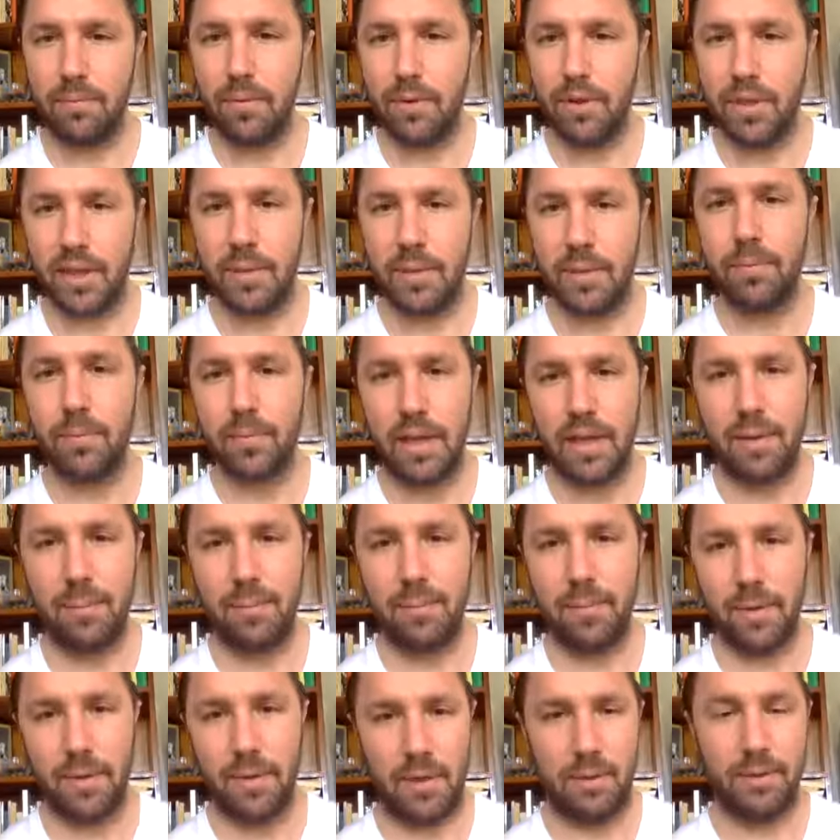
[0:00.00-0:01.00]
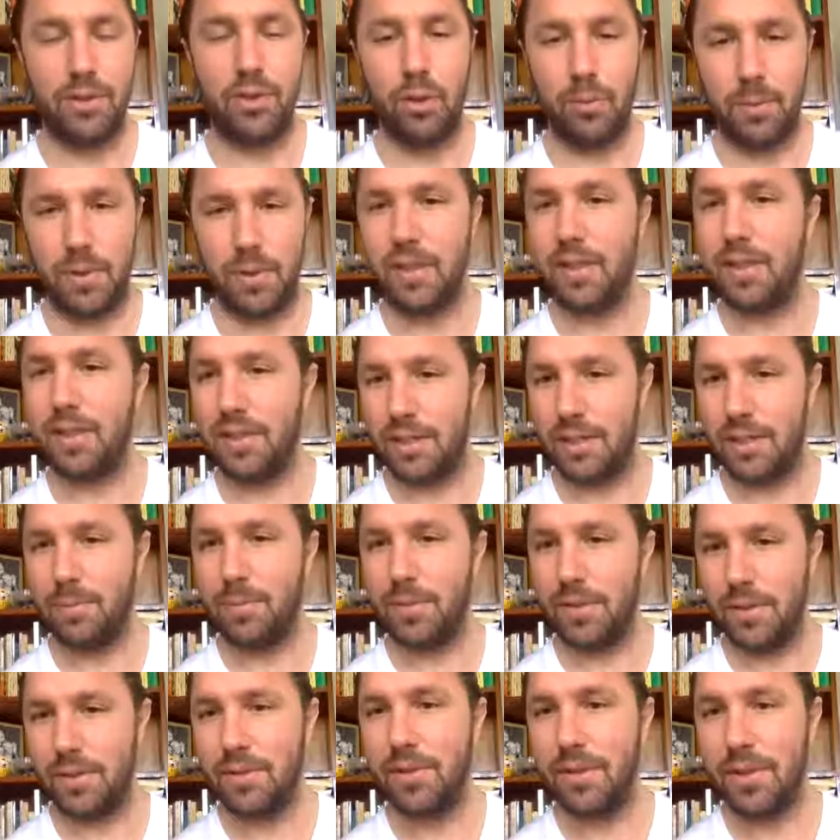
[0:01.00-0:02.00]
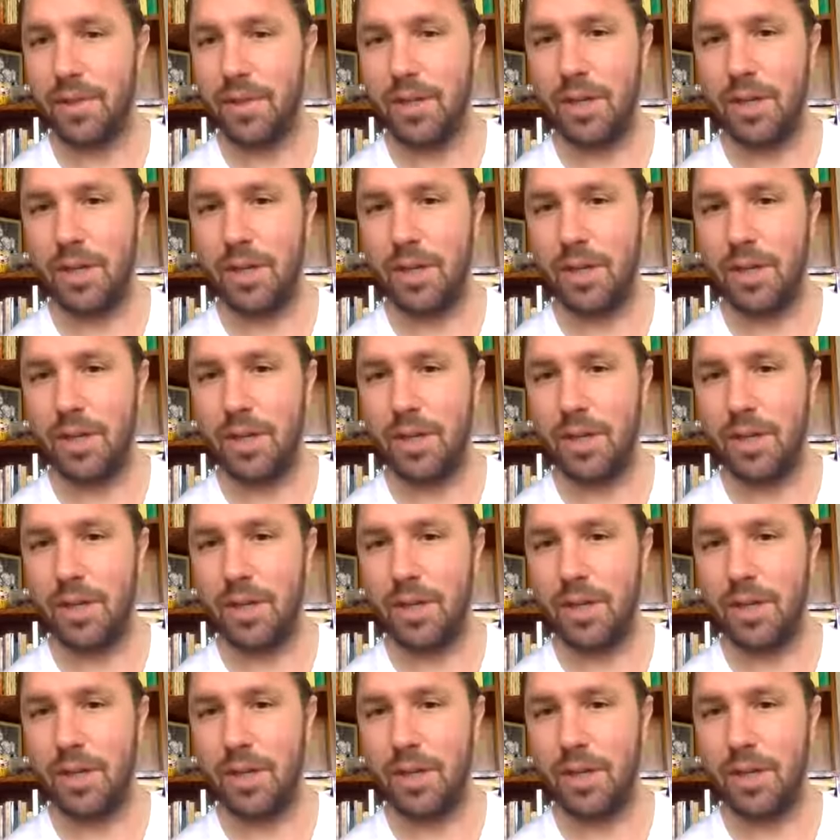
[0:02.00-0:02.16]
Okay, I'm assuming it seems,